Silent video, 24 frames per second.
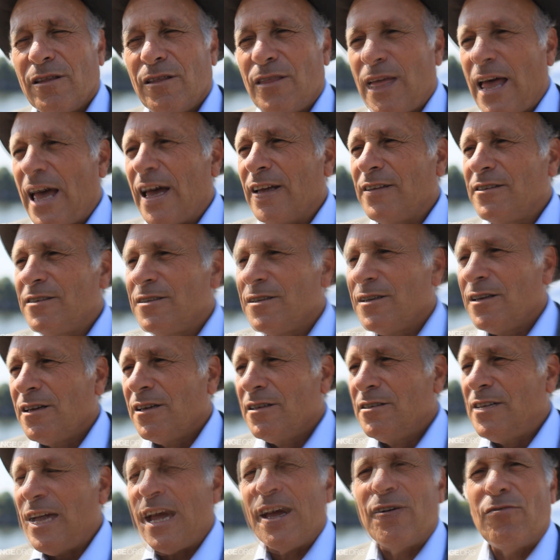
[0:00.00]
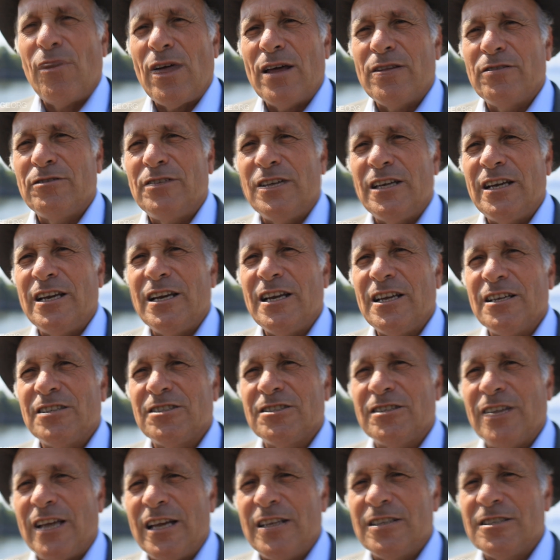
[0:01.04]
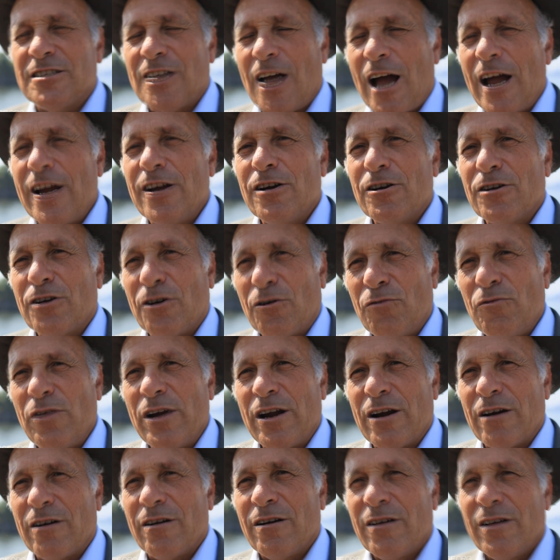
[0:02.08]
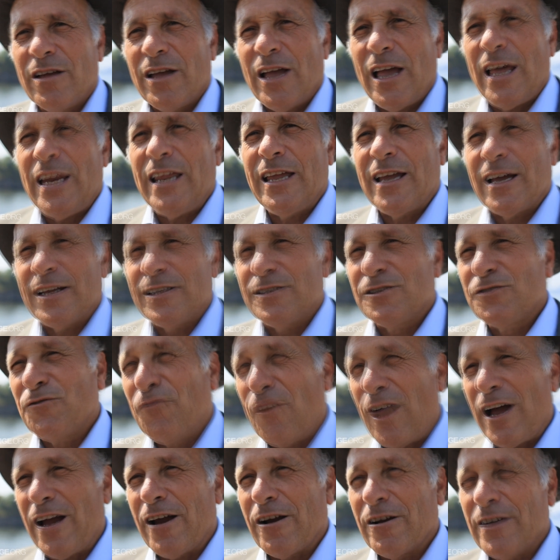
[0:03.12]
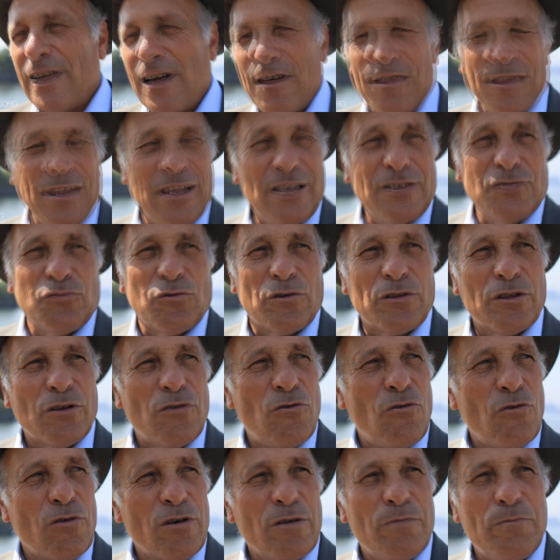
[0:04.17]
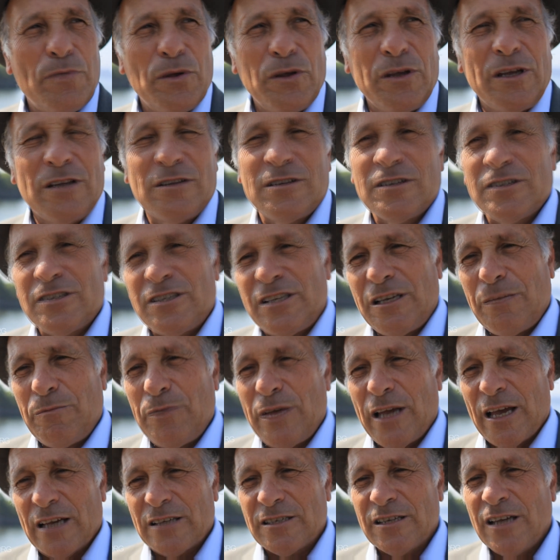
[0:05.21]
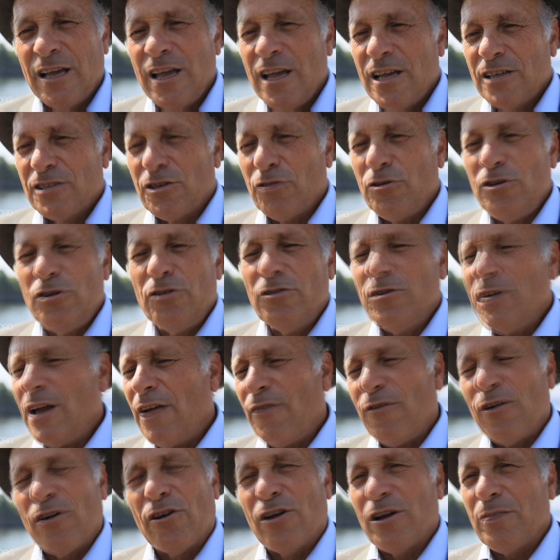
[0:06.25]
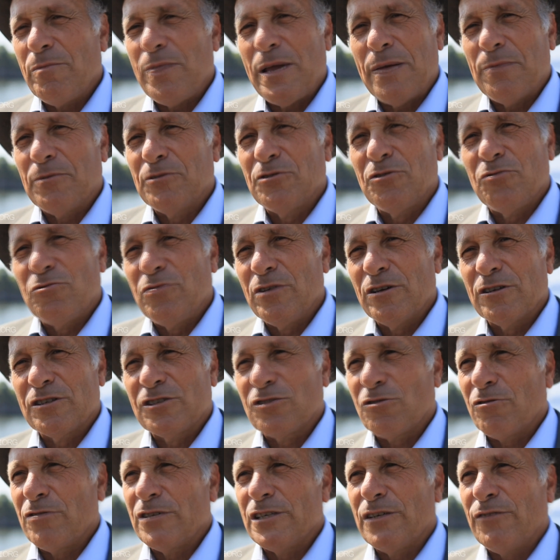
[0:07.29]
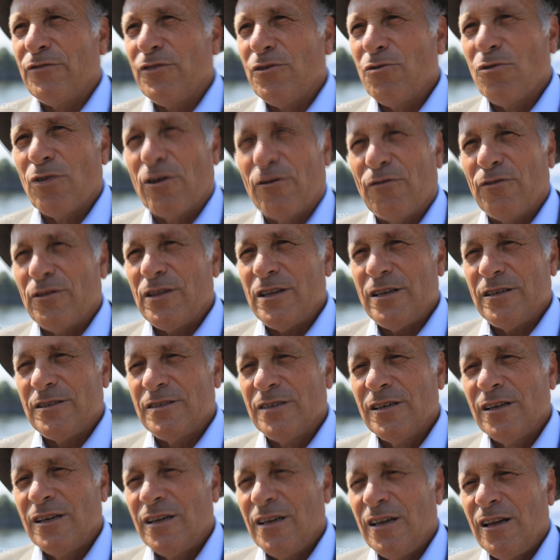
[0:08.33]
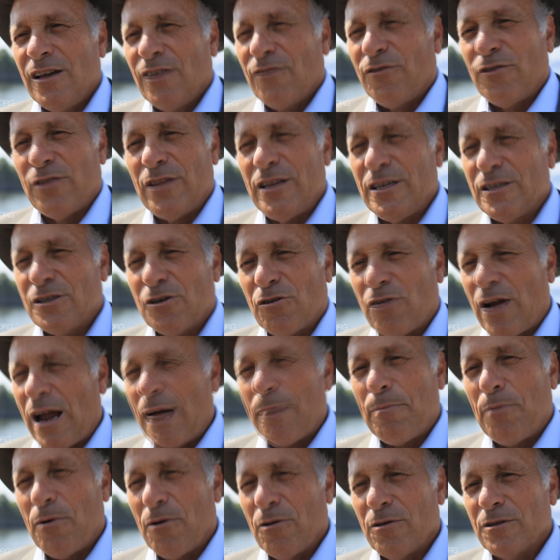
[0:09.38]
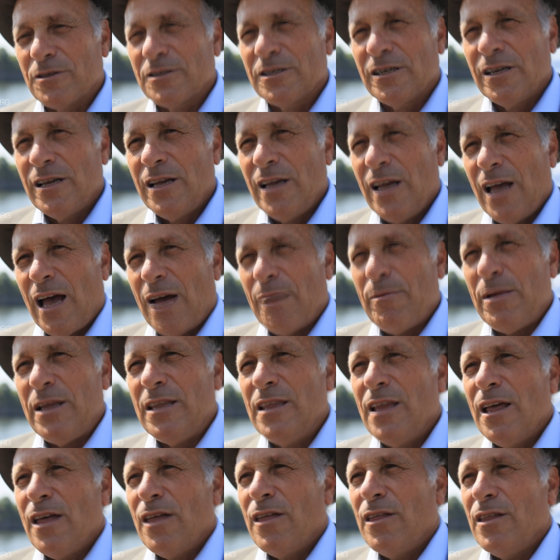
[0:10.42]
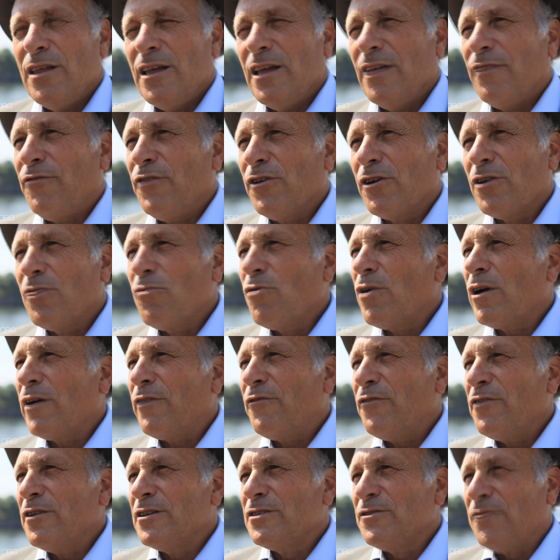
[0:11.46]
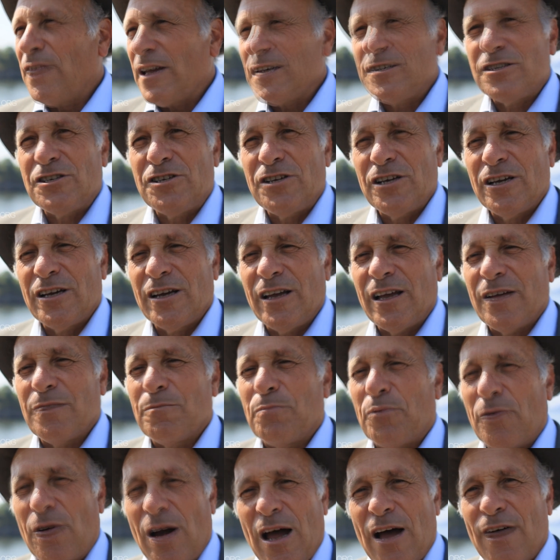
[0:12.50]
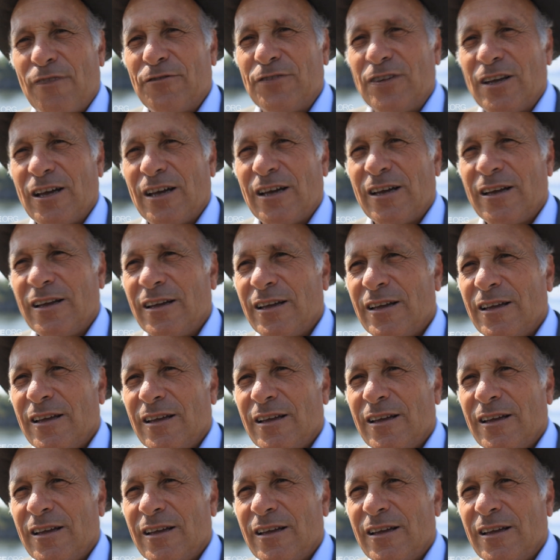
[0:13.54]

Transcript: that Dan Rather did in his entire career, and he gets fired. Now he's worth a quarter billion to CBS. So you're never going to be able to do real stories if you work for these for these crap holes. I mean, if you're going to work for Izvestia and Pravda